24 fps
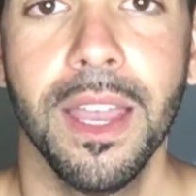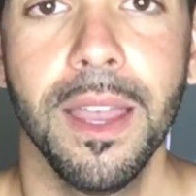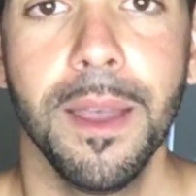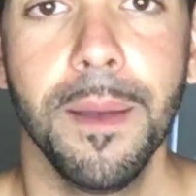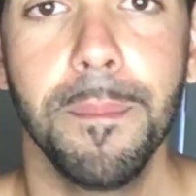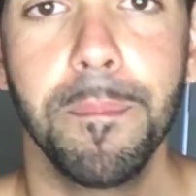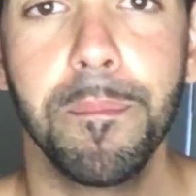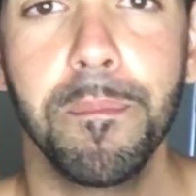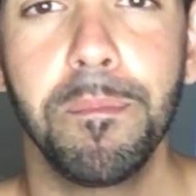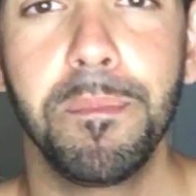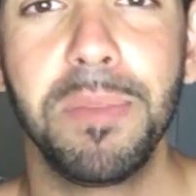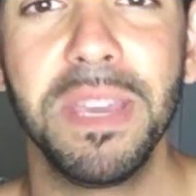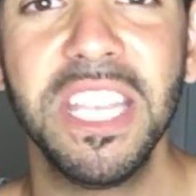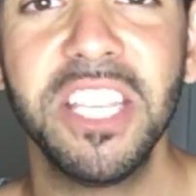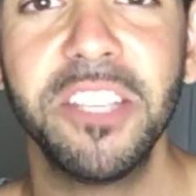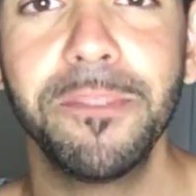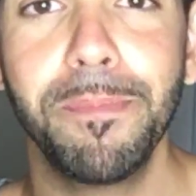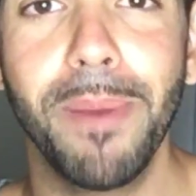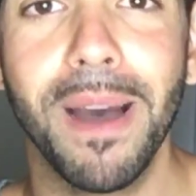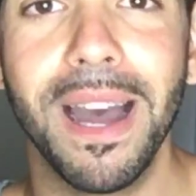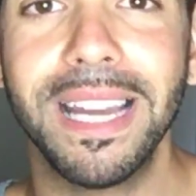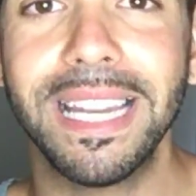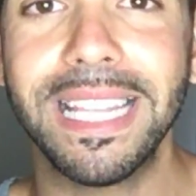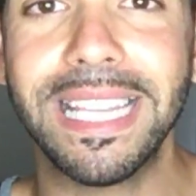
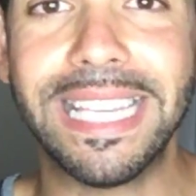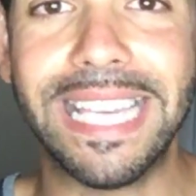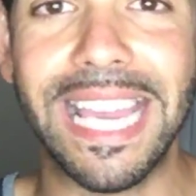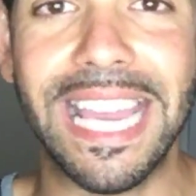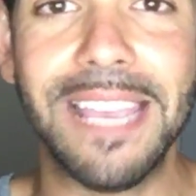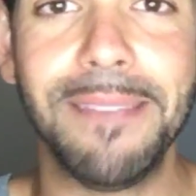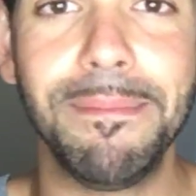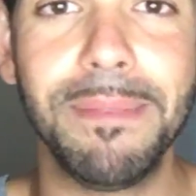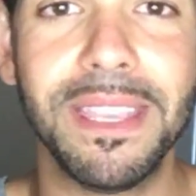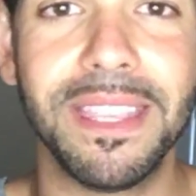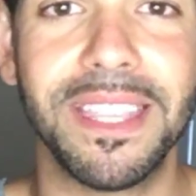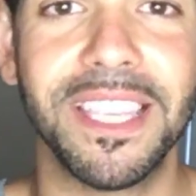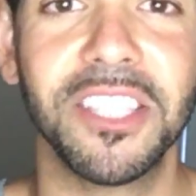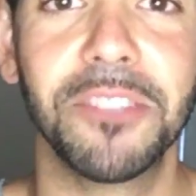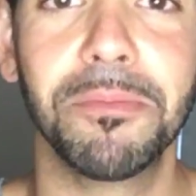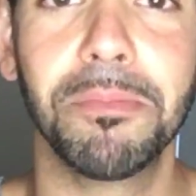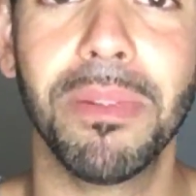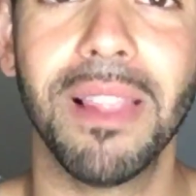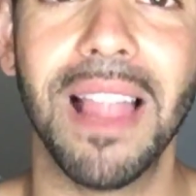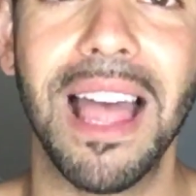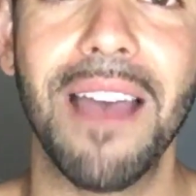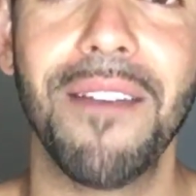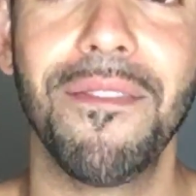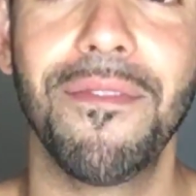Beachbody gave me this
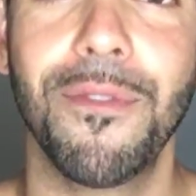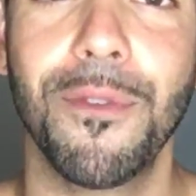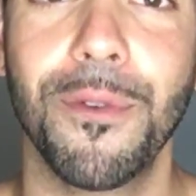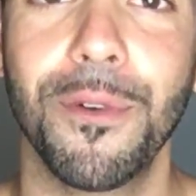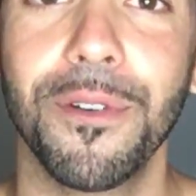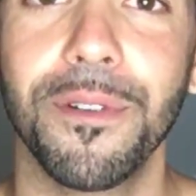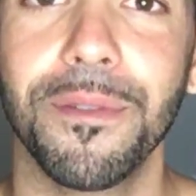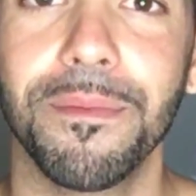platform.